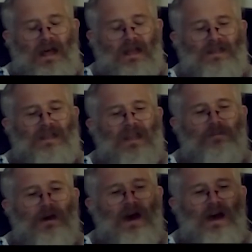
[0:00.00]

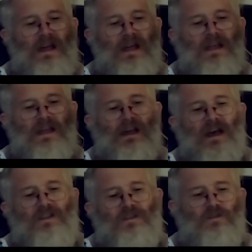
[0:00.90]
Lima,
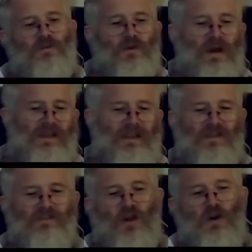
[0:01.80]
you do
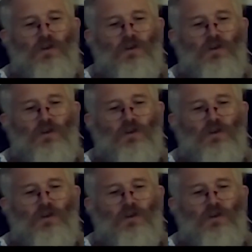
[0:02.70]
Quito,